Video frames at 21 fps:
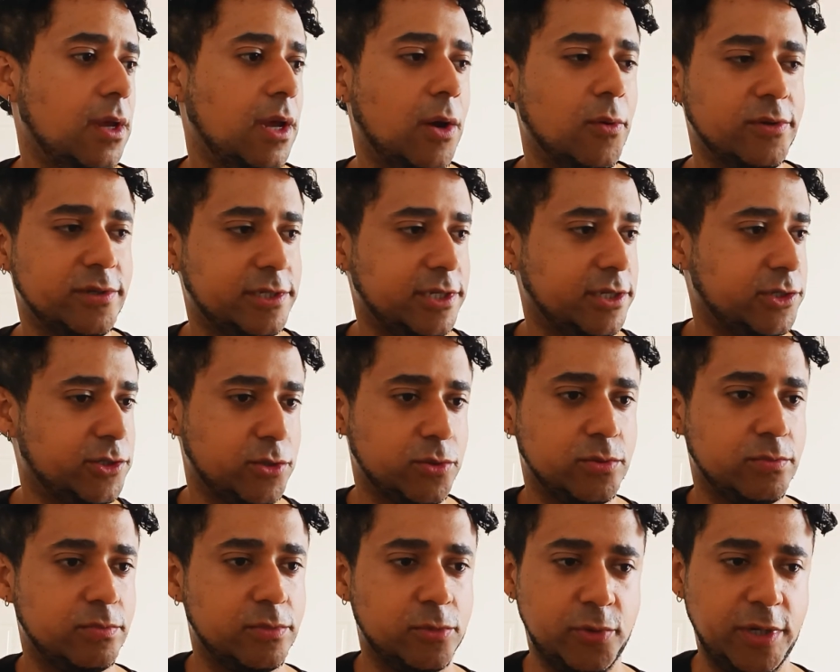I was
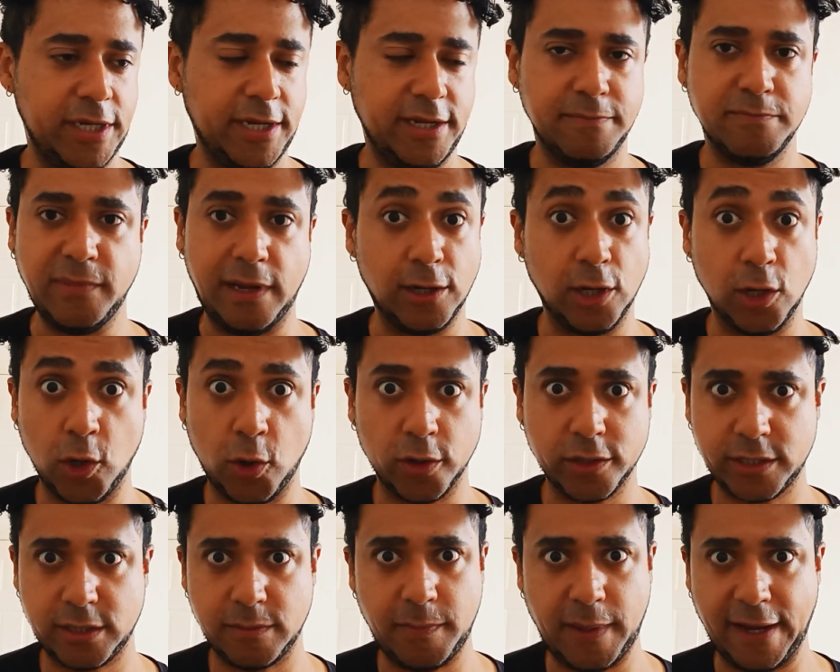into reading a
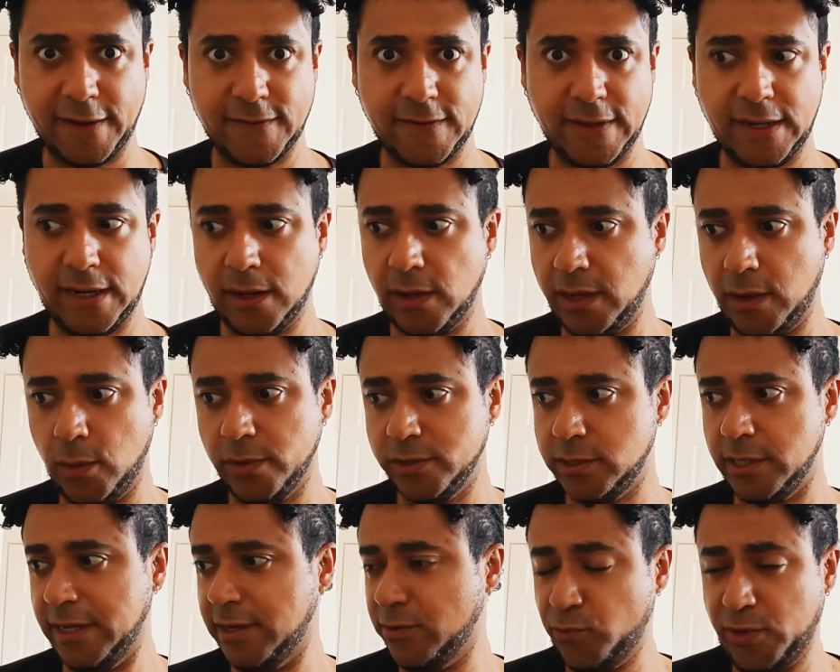lot back then. I
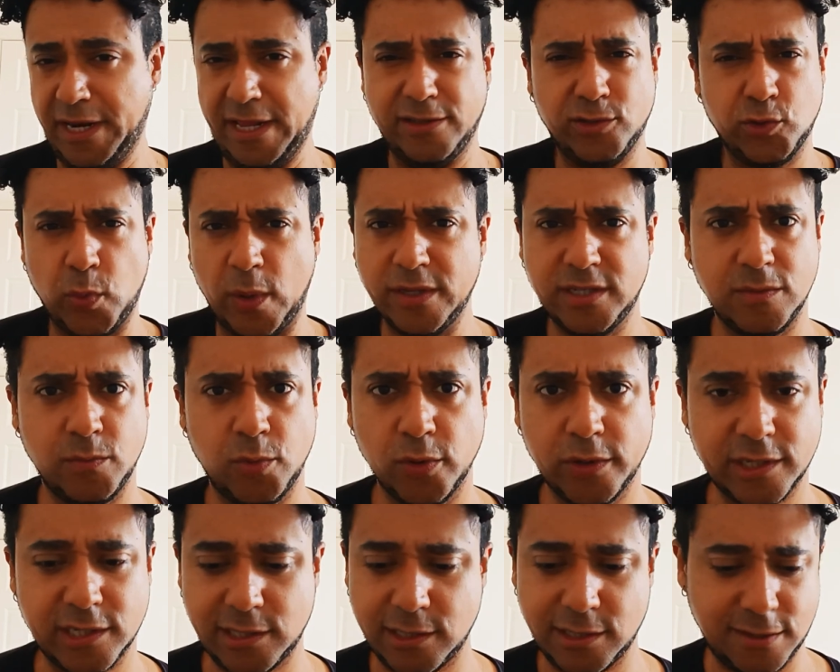was like reading 20
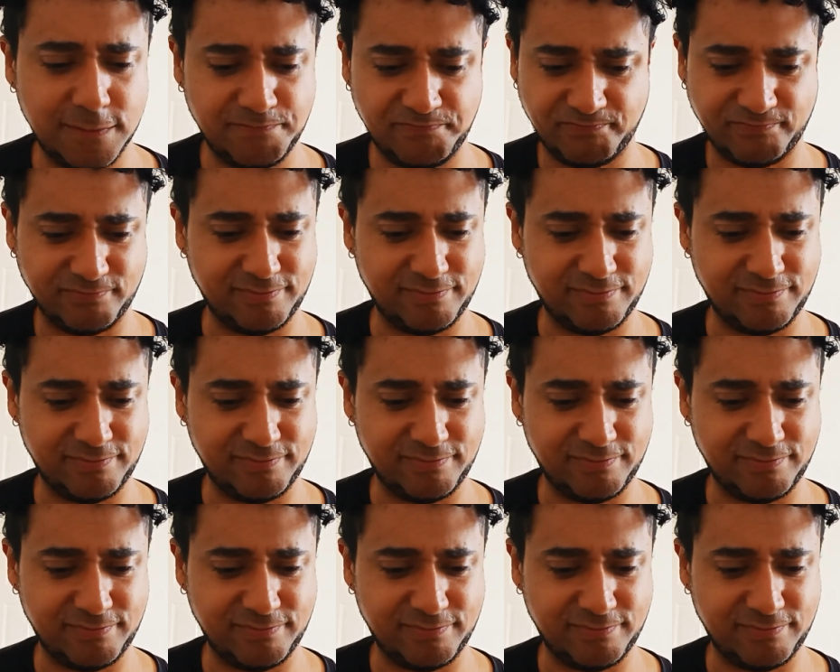books